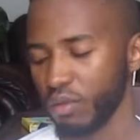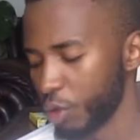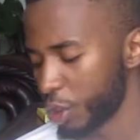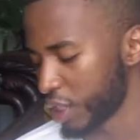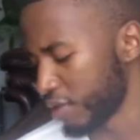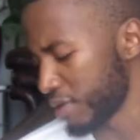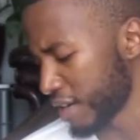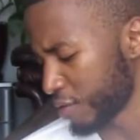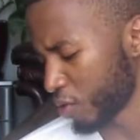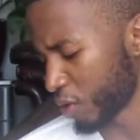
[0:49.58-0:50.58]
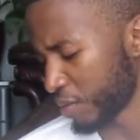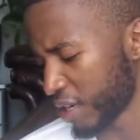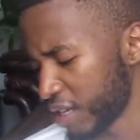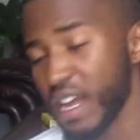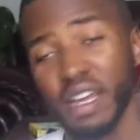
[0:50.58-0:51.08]
which I don't think I've talked
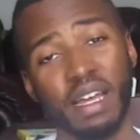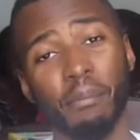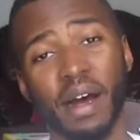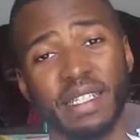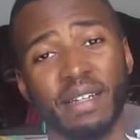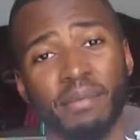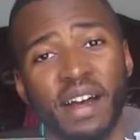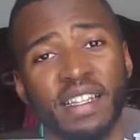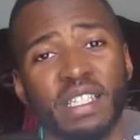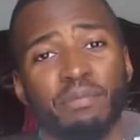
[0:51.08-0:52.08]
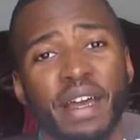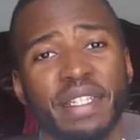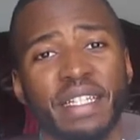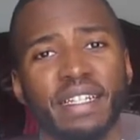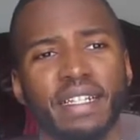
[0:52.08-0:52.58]
about. A mastermind is
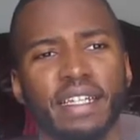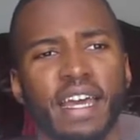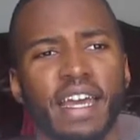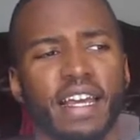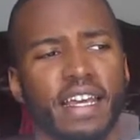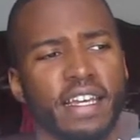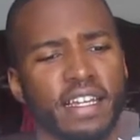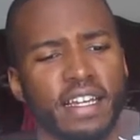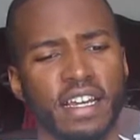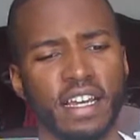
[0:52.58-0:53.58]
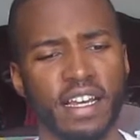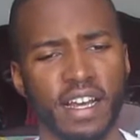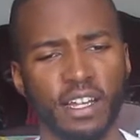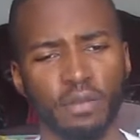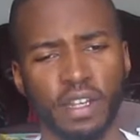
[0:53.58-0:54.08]
basically a,
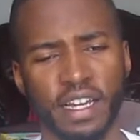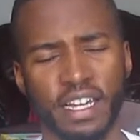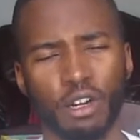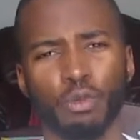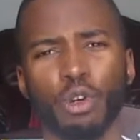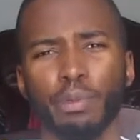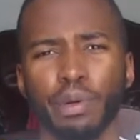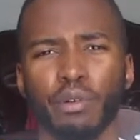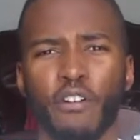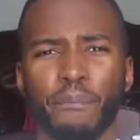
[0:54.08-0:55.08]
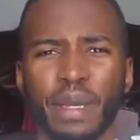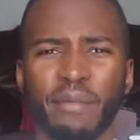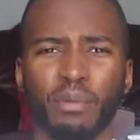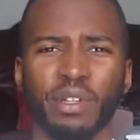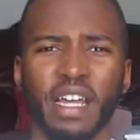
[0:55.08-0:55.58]
kind of like a group of
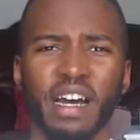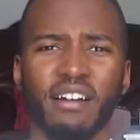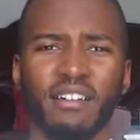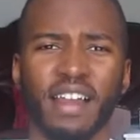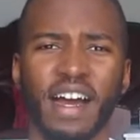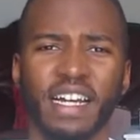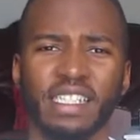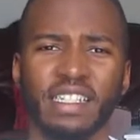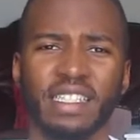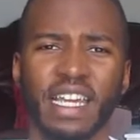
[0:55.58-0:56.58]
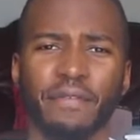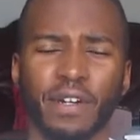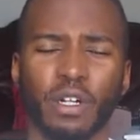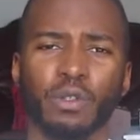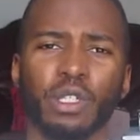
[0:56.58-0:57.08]
people that are aligned in the same
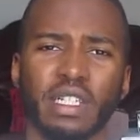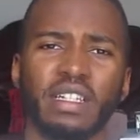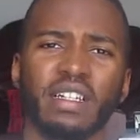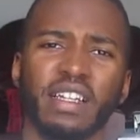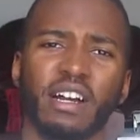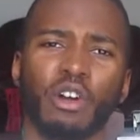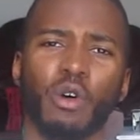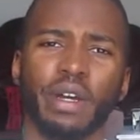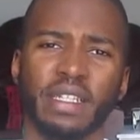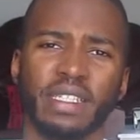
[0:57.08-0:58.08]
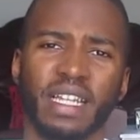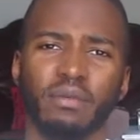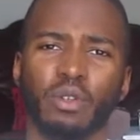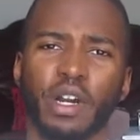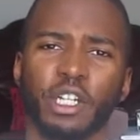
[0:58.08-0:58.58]
frequency, that are going in the same
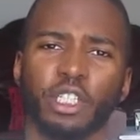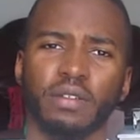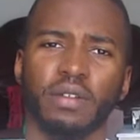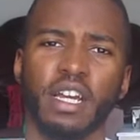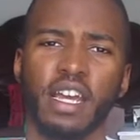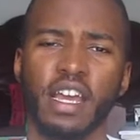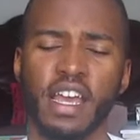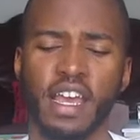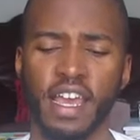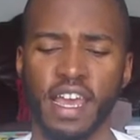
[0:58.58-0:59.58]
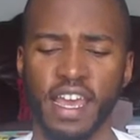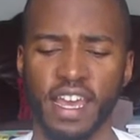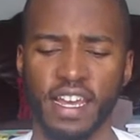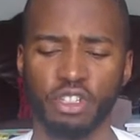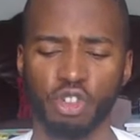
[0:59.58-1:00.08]
direction.
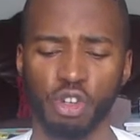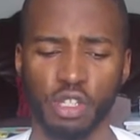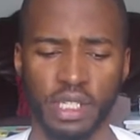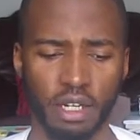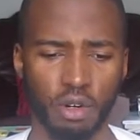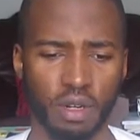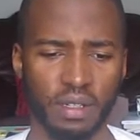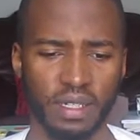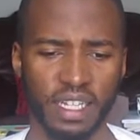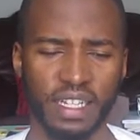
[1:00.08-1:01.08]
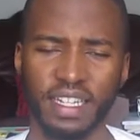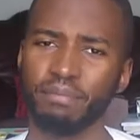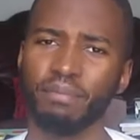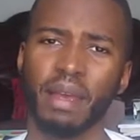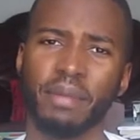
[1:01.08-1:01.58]
And so it's a kind of
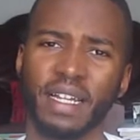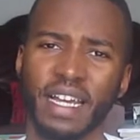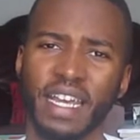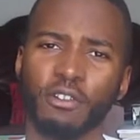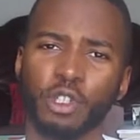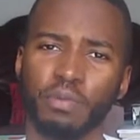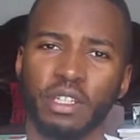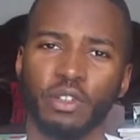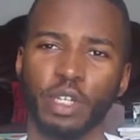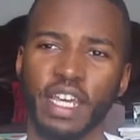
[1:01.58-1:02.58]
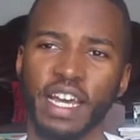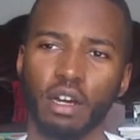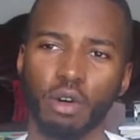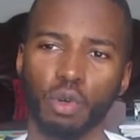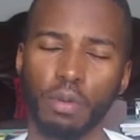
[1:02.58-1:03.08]
like maybe like a council meeting. You get a
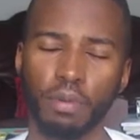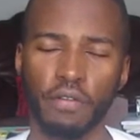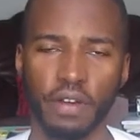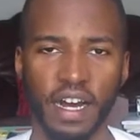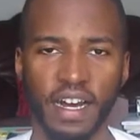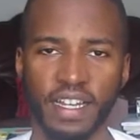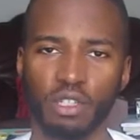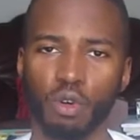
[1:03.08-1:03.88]
group of guys